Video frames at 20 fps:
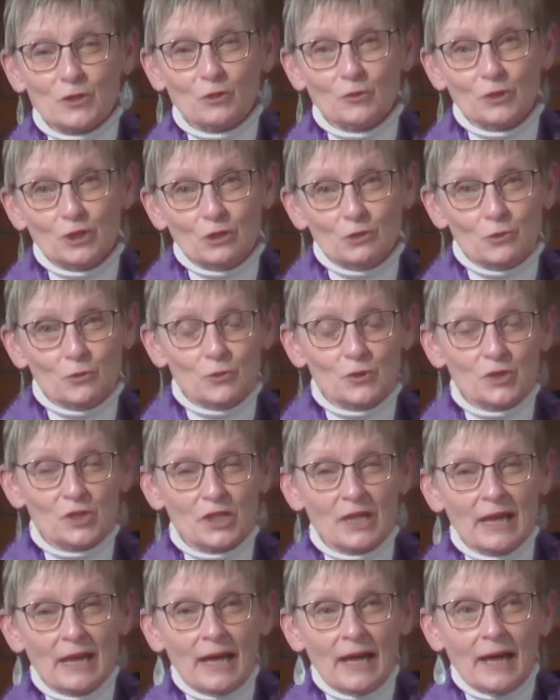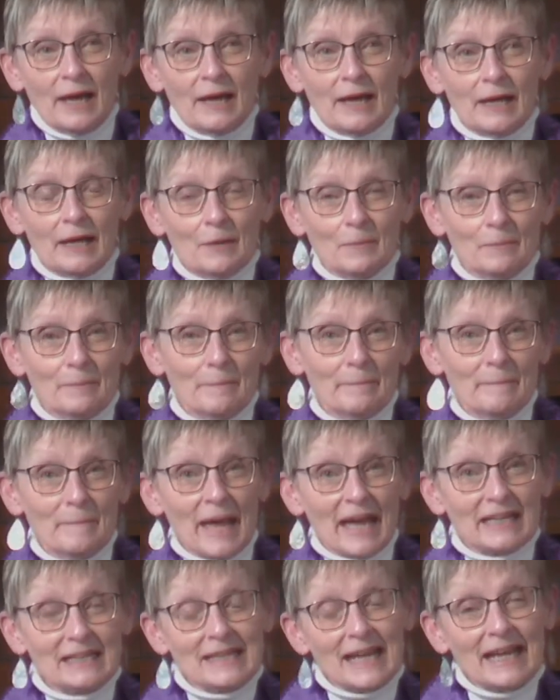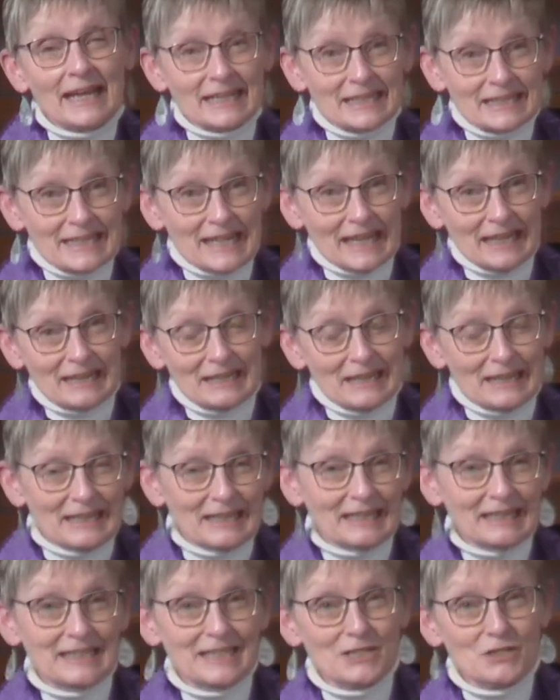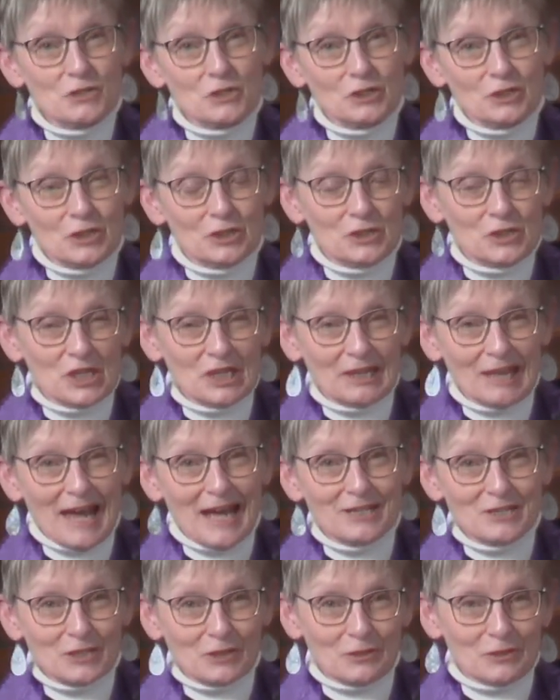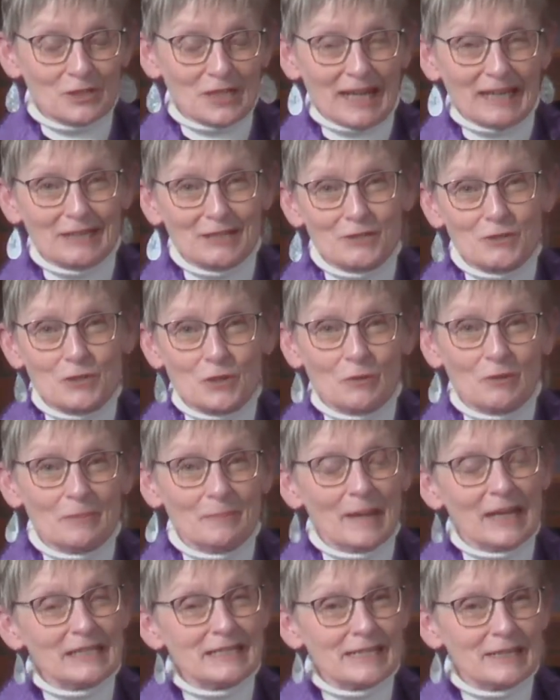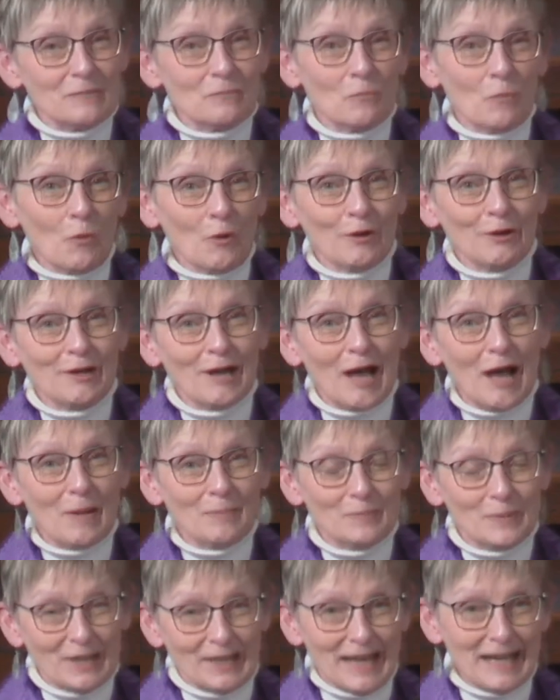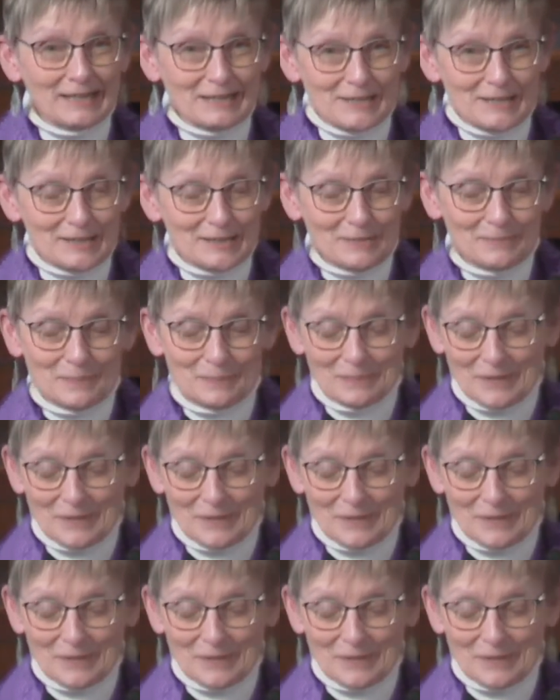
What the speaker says: used magnetic data in addition to geological data, so it makes it more complex.